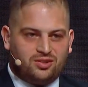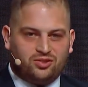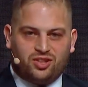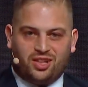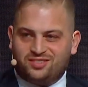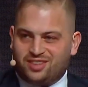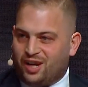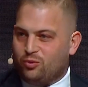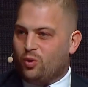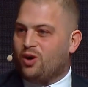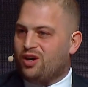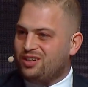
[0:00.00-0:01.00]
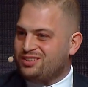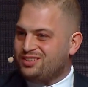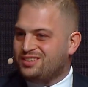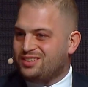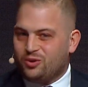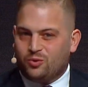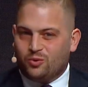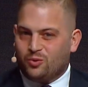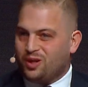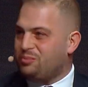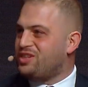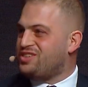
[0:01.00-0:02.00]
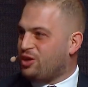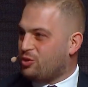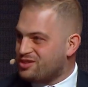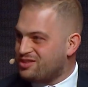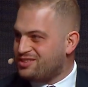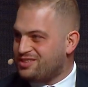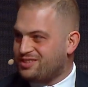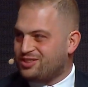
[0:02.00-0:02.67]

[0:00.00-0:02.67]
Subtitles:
the entire world will be sequenced.